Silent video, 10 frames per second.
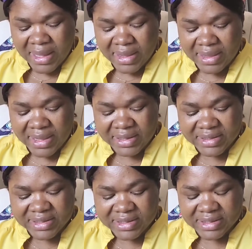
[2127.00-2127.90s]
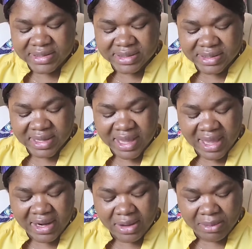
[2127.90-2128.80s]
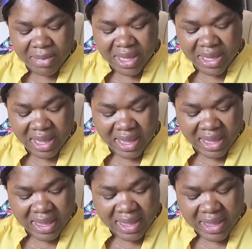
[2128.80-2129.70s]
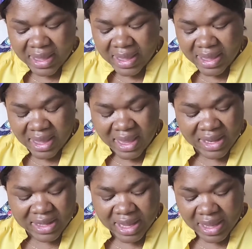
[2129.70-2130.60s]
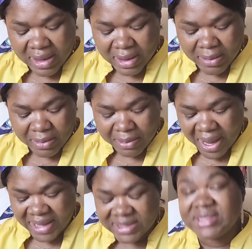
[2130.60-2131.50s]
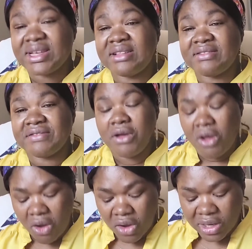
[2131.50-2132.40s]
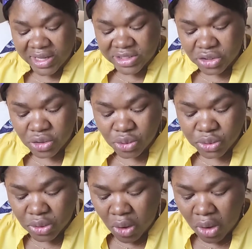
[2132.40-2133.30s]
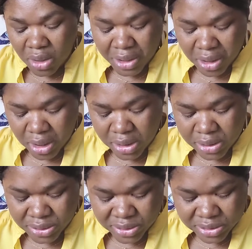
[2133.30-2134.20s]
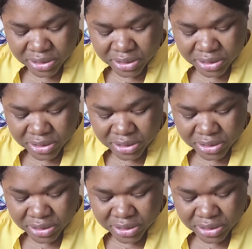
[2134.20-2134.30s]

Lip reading: This cannot make anything by itself unless you use all the colors.